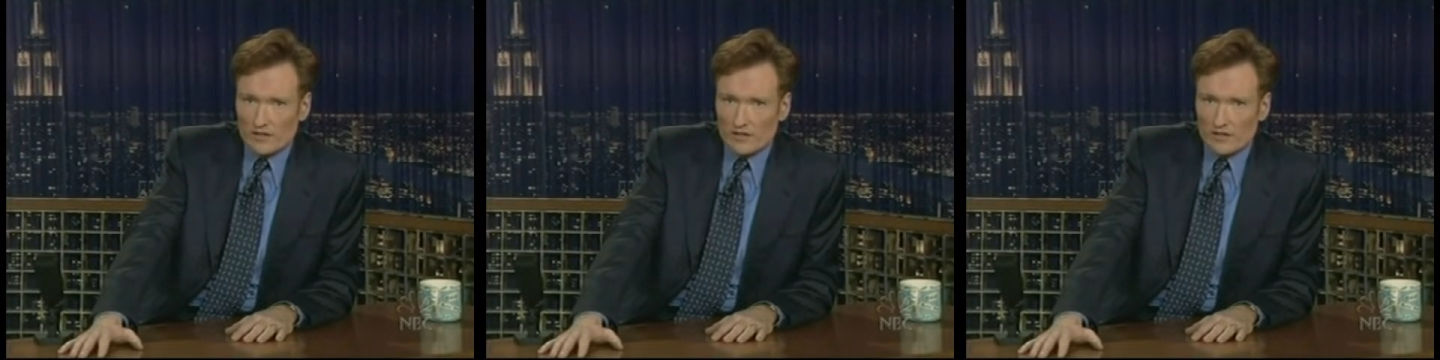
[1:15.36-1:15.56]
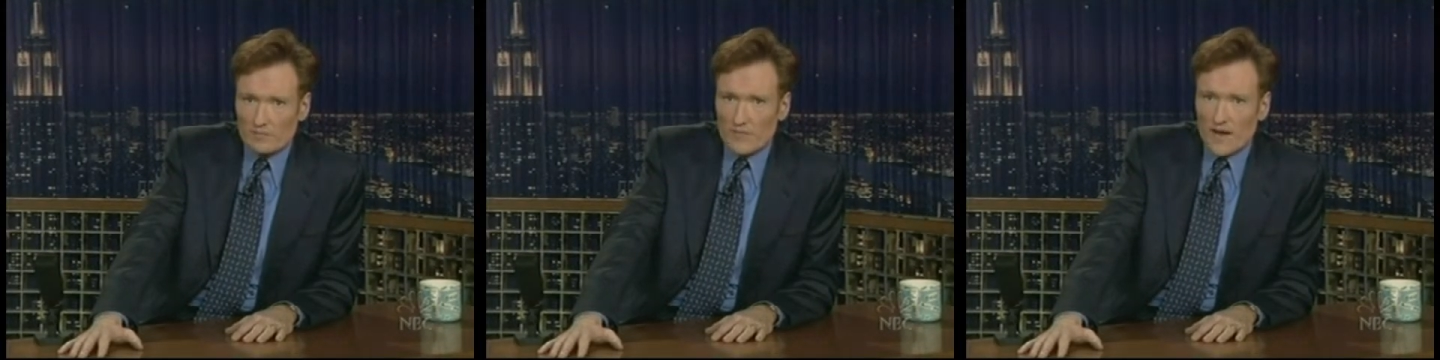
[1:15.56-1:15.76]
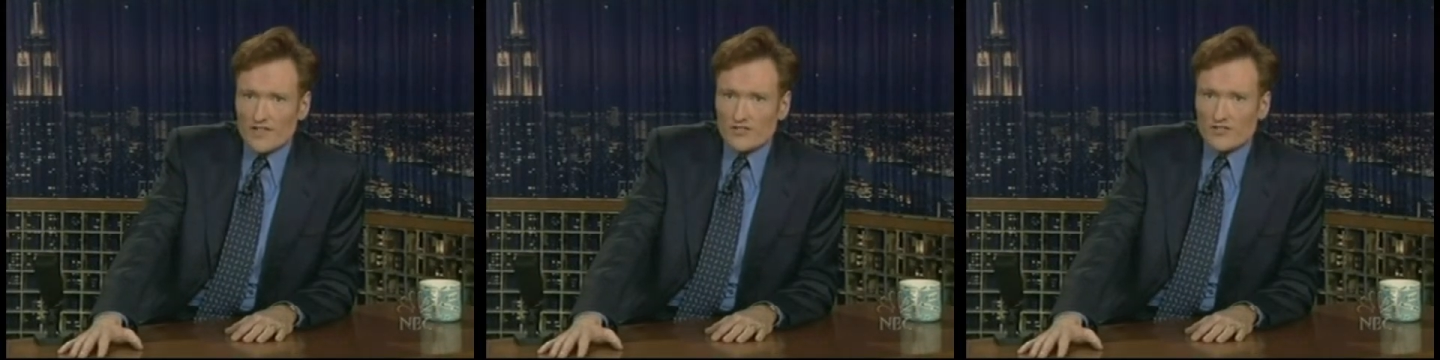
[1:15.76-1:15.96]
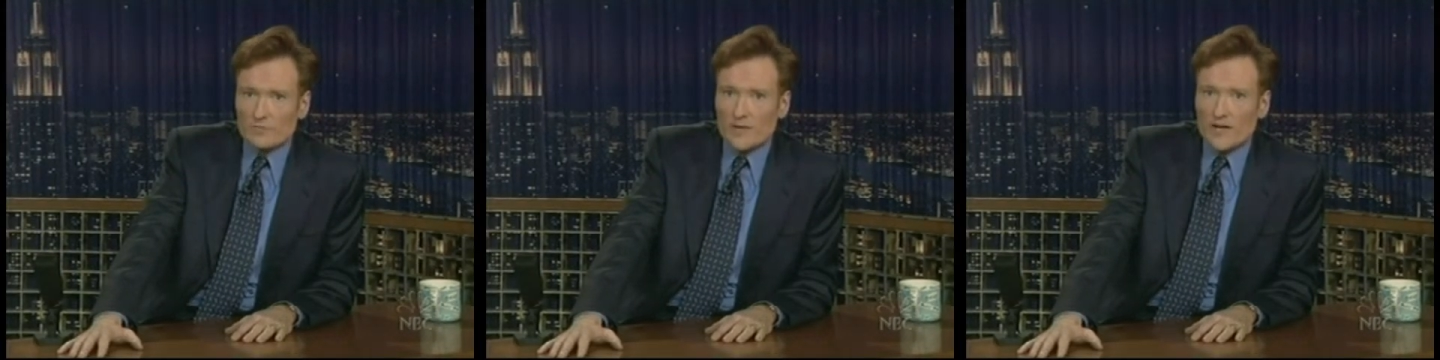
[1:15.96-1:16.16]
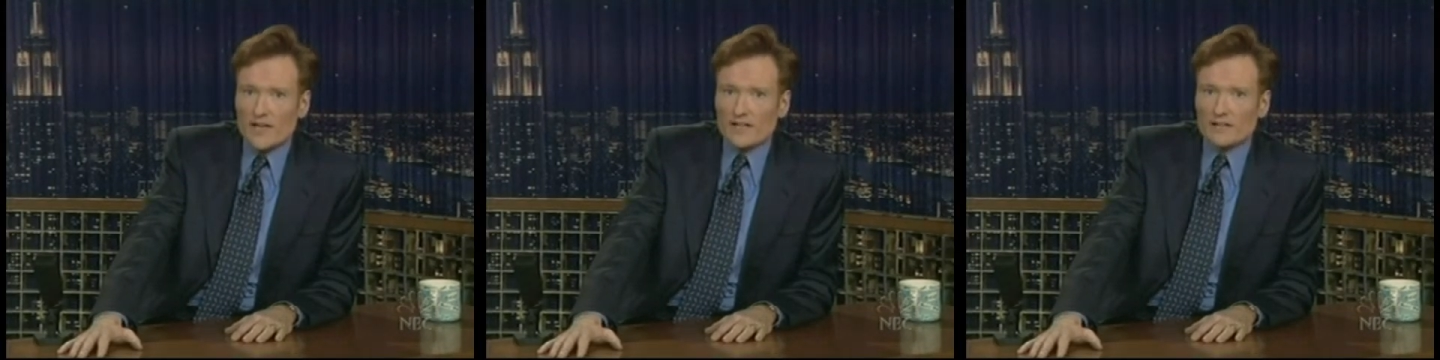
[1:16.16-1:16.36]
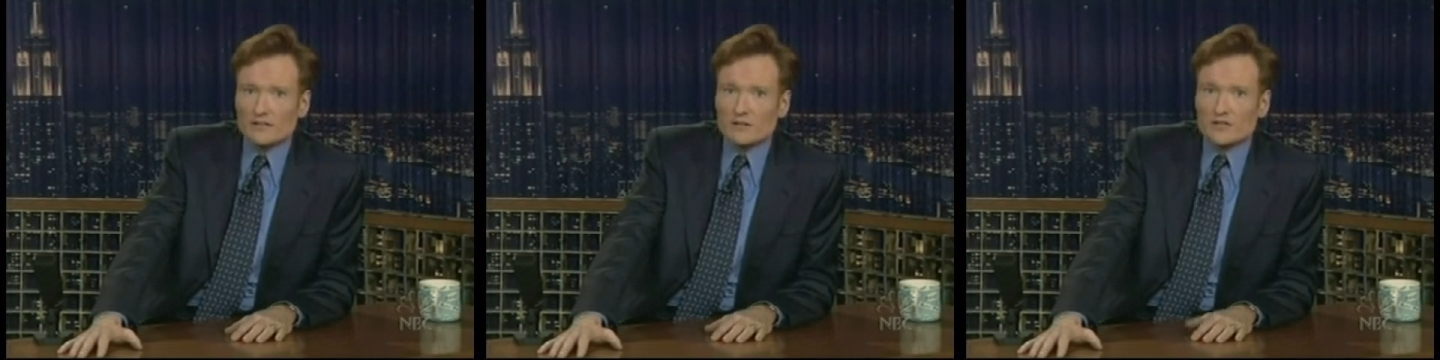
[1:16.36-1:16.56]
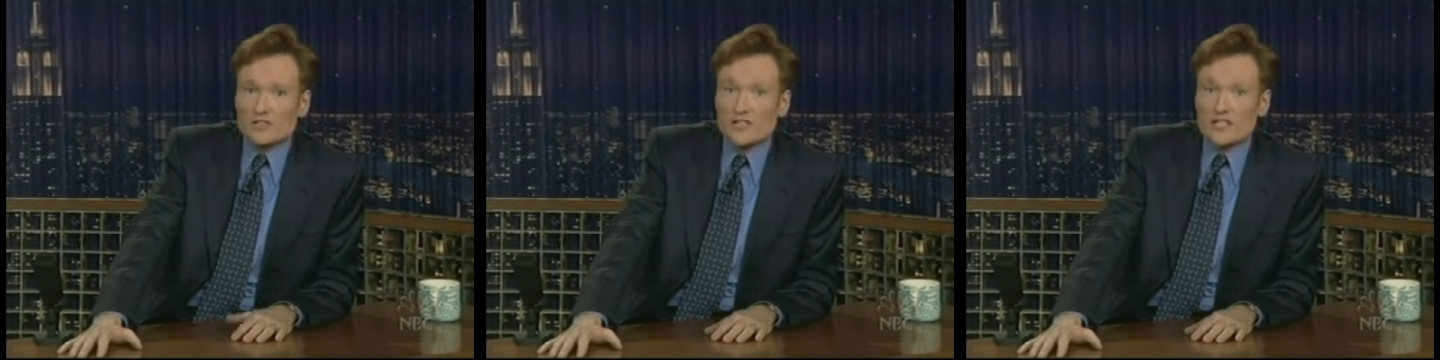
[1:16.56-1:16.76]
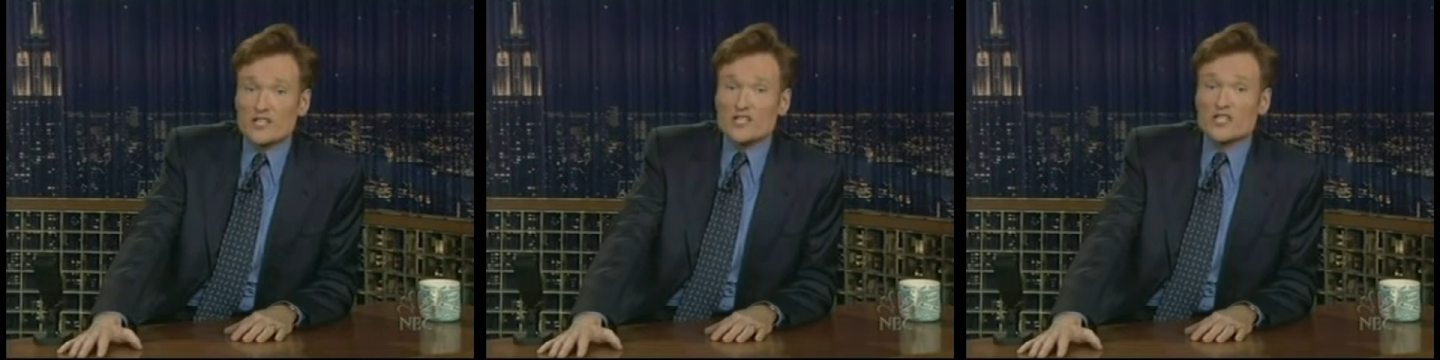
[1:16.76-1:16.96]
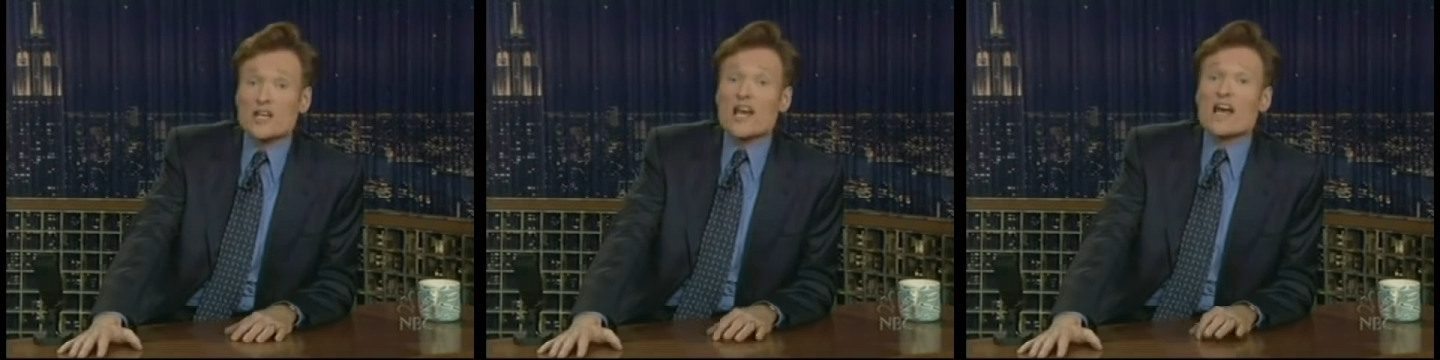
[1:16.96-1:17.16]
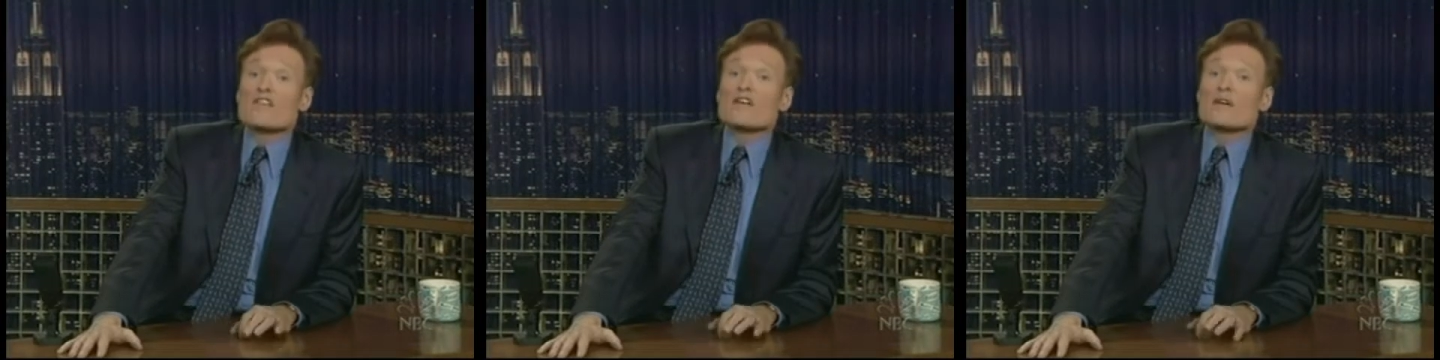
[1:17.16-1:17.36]
masturbating illusionist,
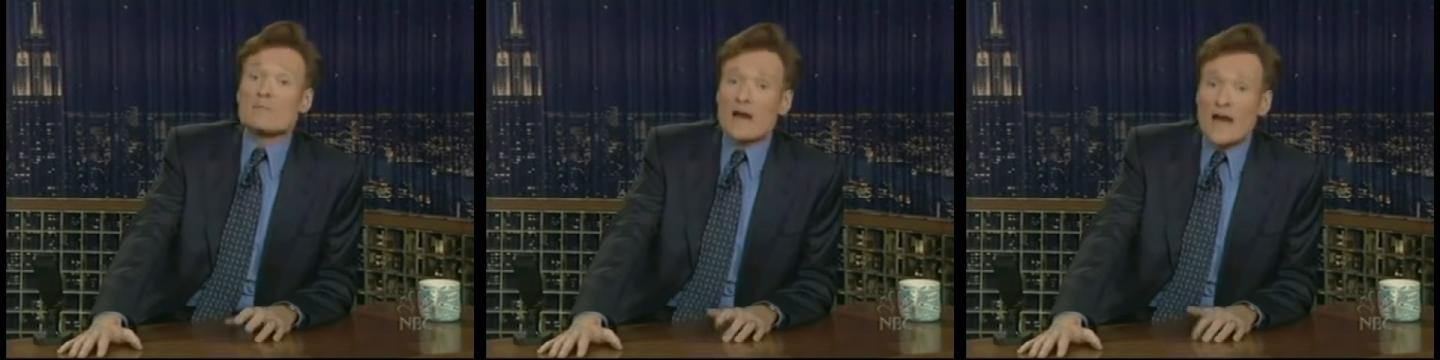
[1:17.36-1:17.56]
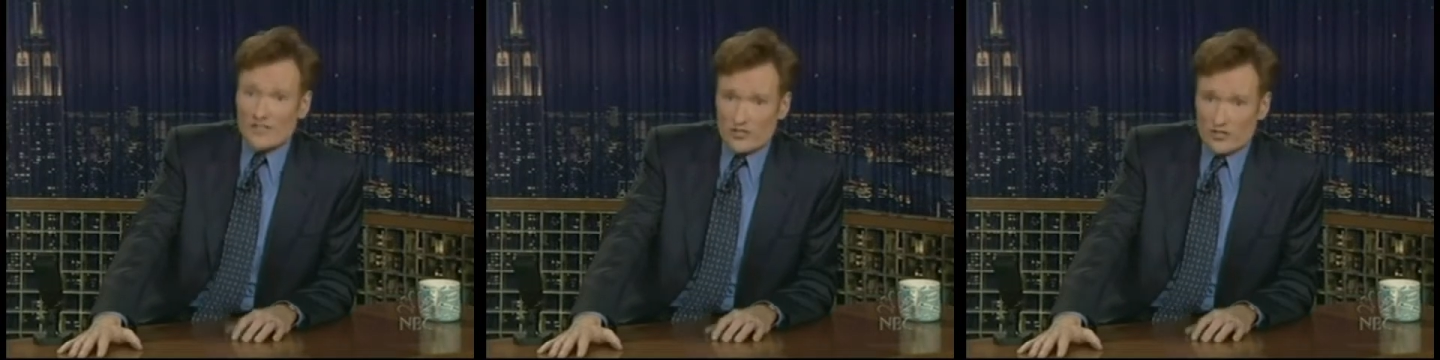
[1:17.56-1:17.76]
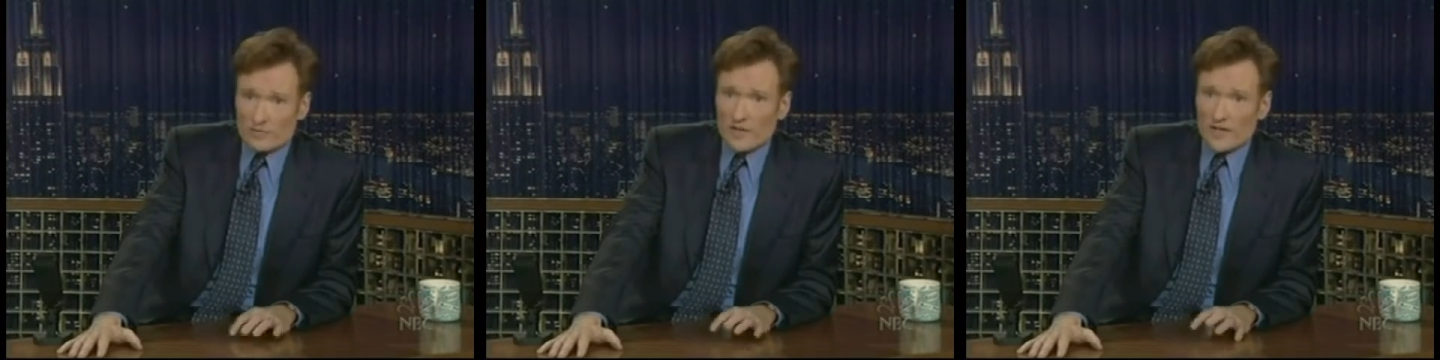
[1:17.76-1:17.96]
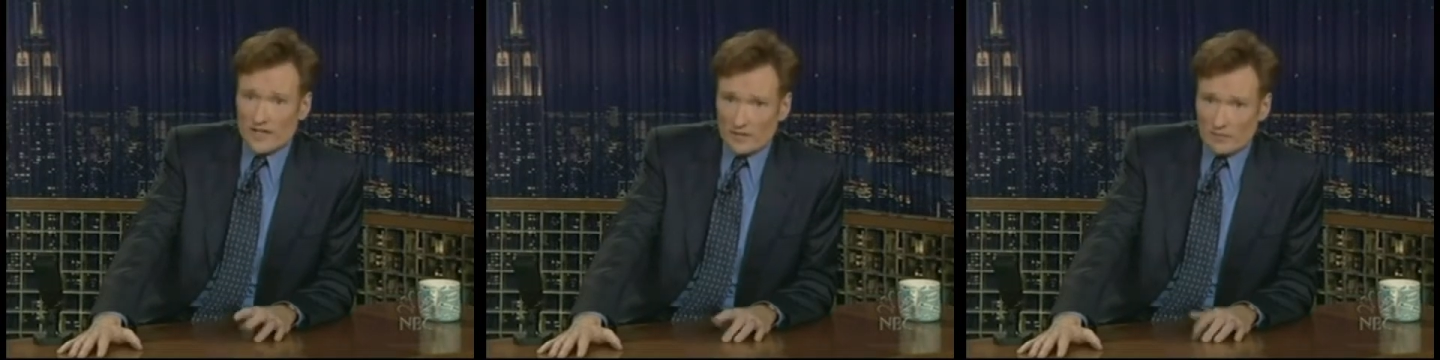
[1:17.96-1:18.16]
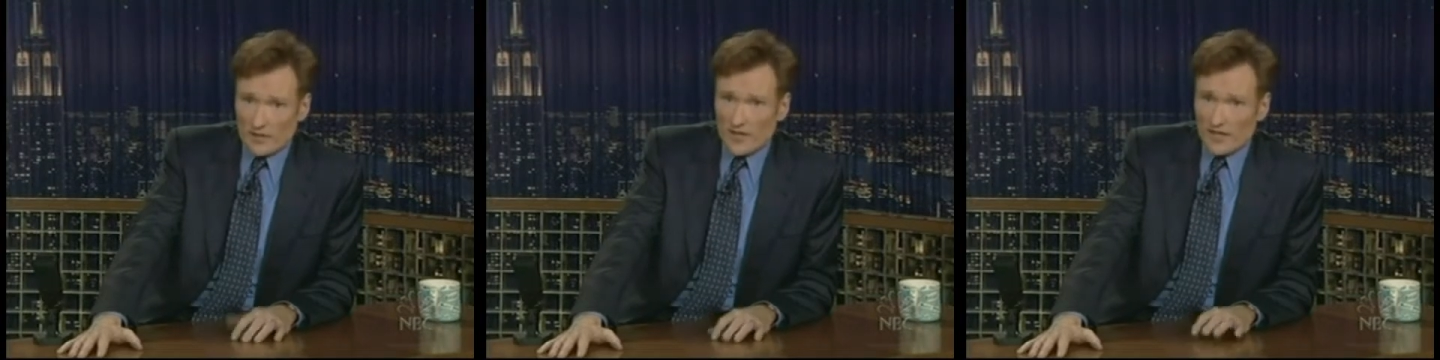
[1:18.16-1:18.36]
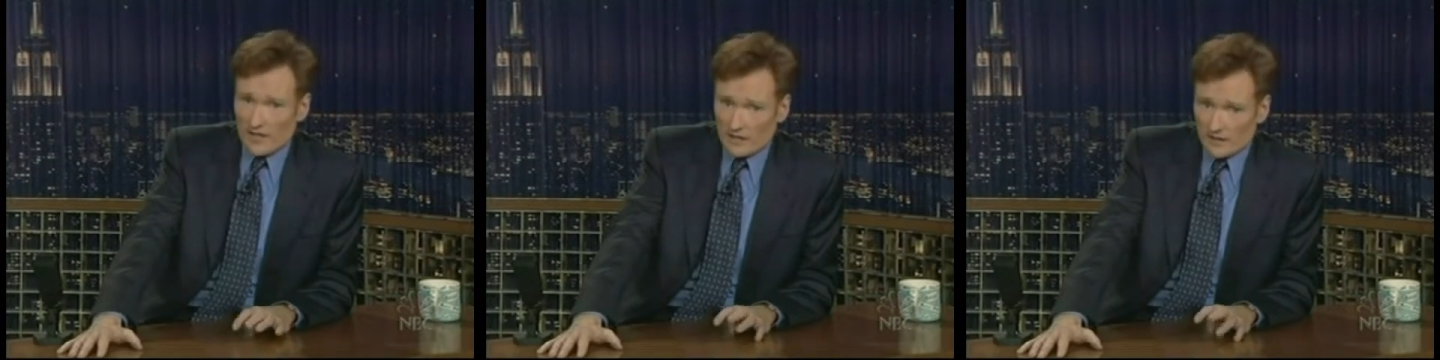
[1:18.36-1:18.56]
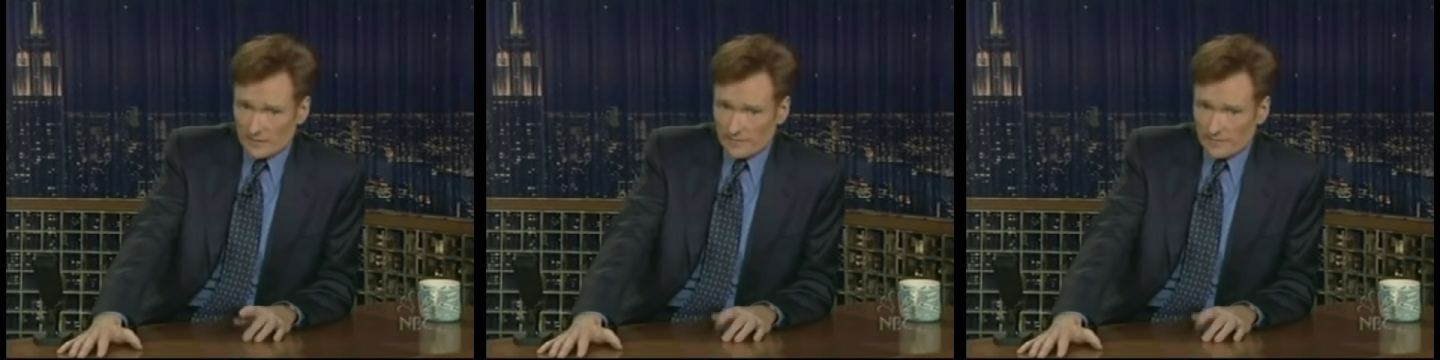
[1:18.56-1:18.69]
the masturbating bear.